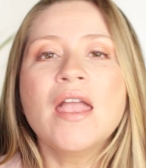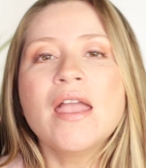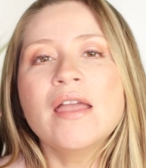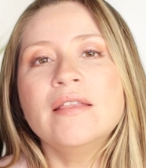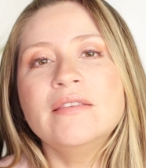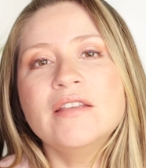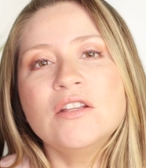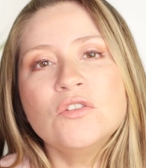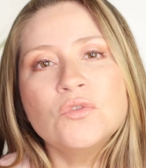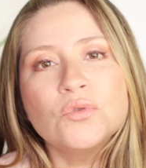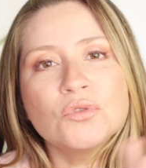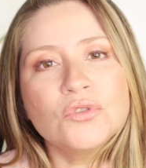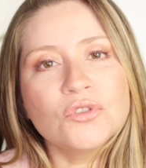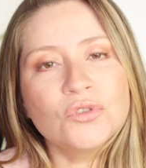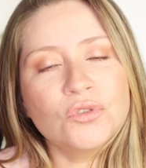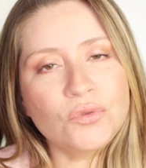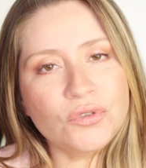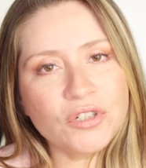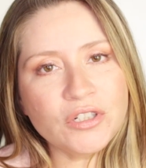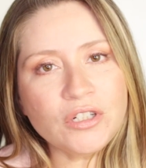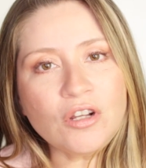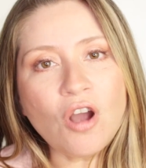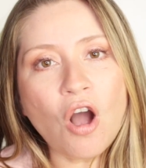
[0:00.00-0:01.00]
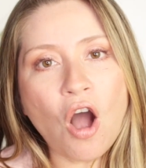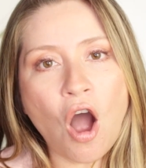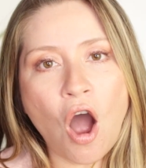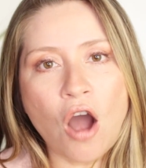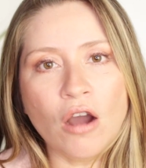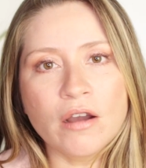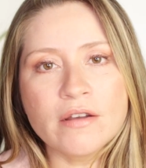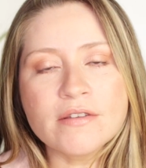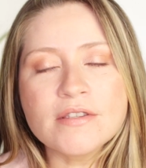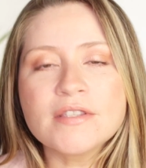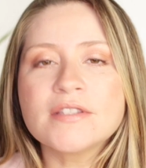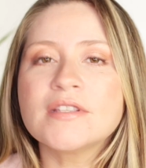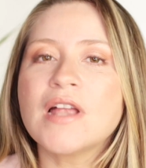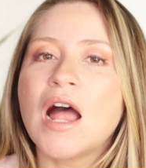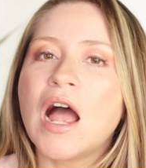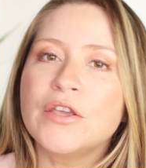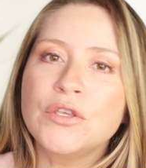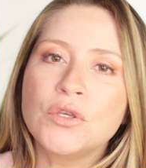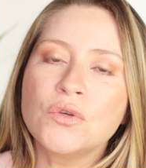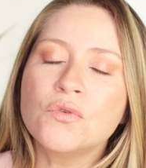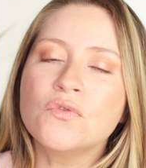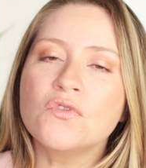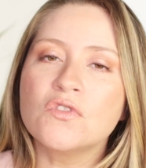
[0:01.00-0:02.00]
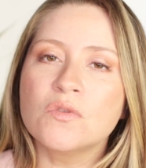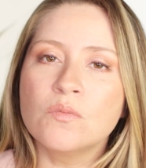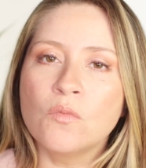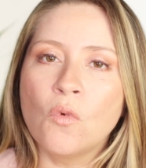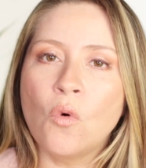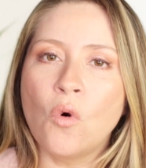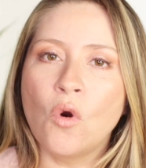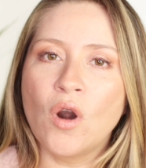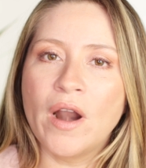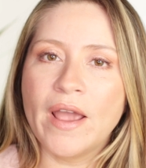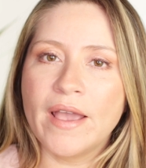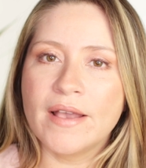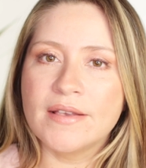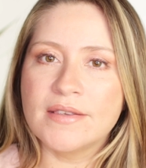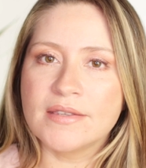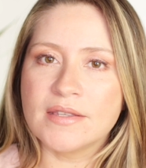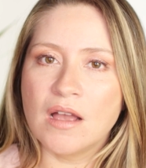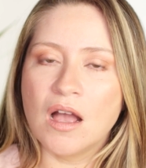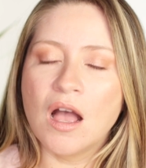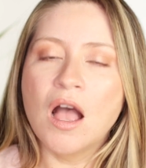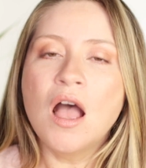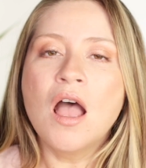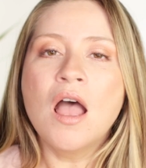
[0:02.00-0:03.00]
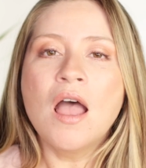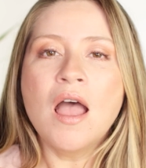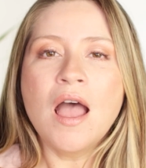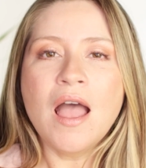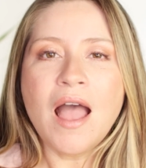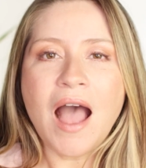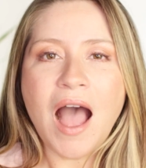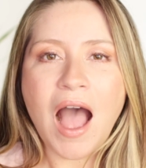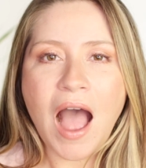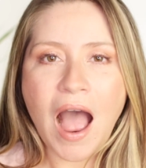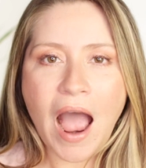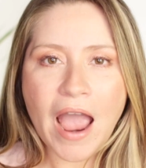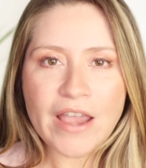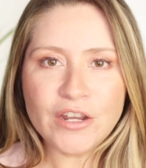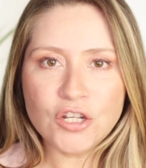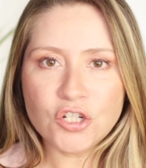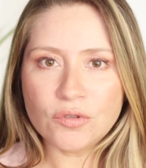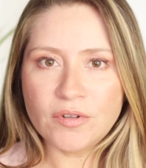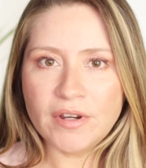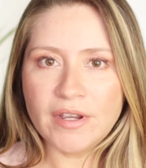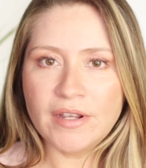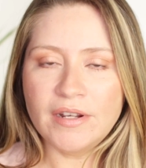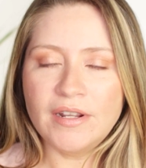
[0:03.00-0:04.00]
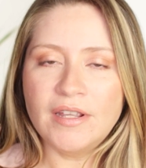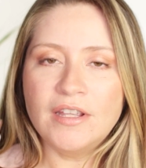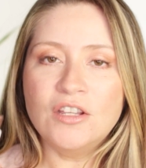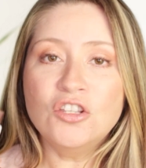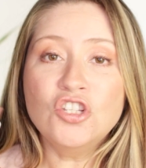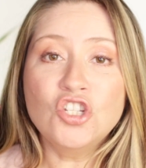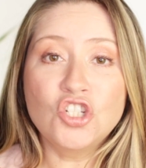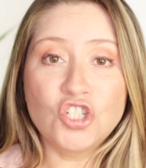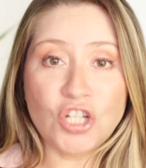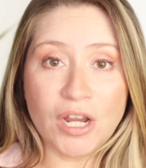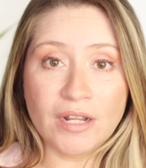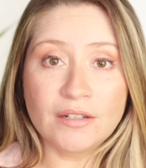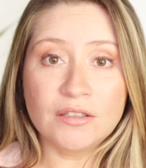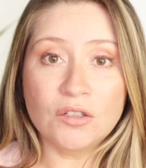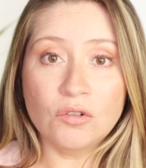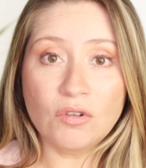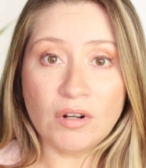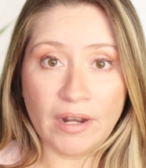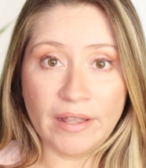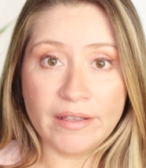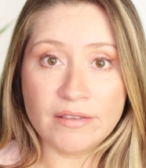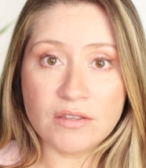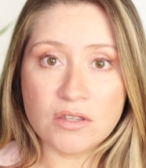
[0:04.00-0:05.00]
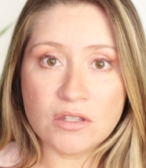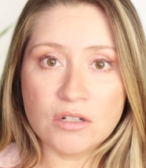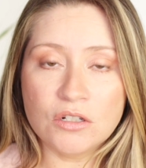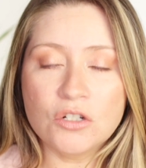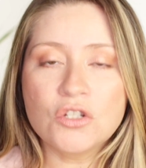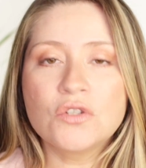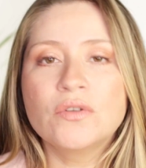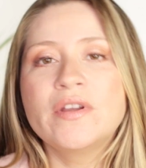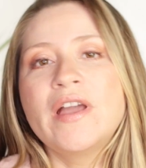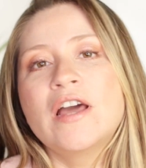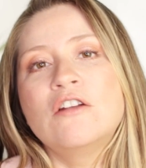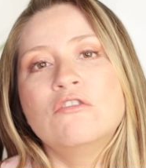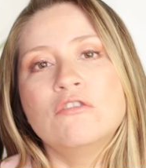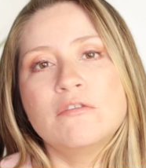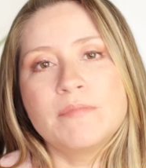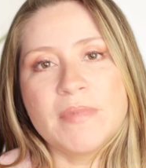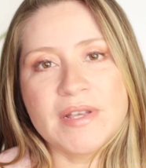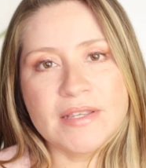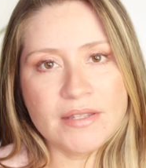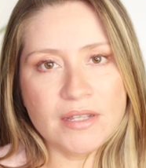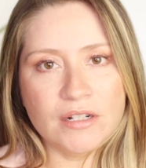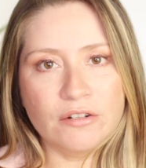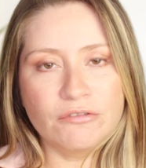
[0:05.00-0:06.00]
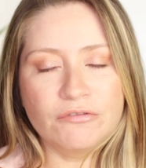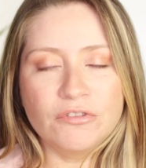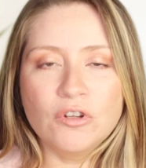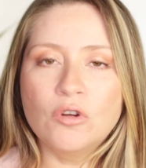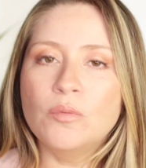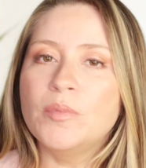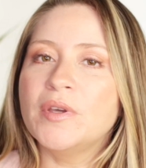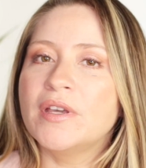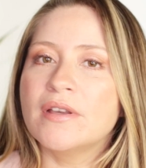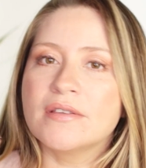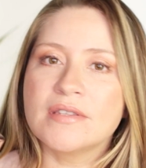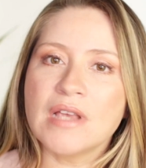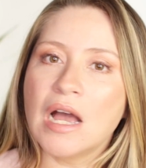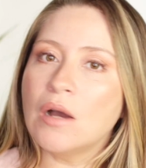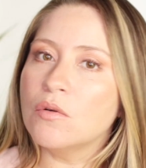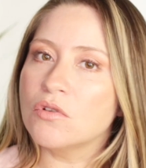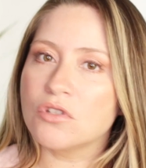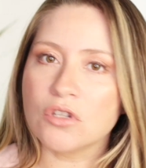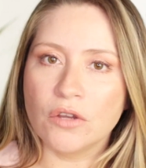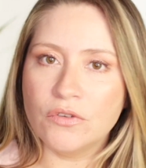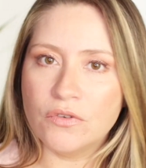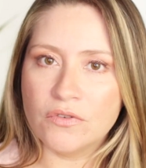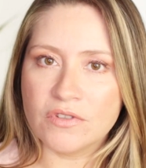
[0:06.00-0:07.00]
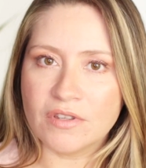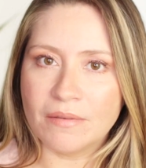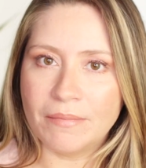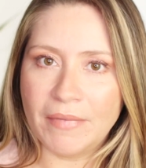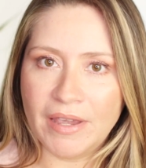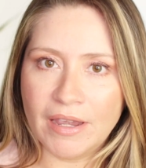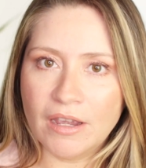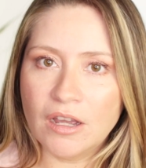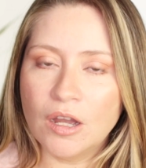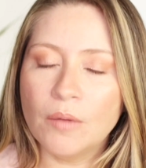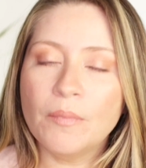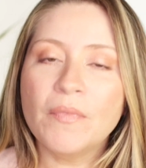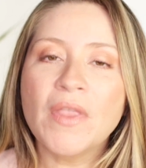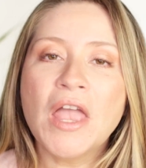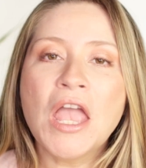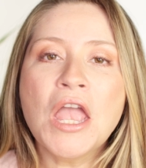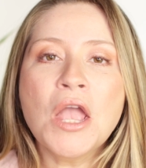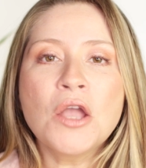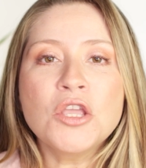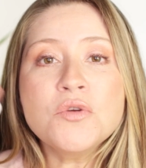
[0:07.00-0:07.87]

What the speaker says: And then during August, I use more as a hydrating gentle cleanser together with my Cetaphil because I was not using makeup.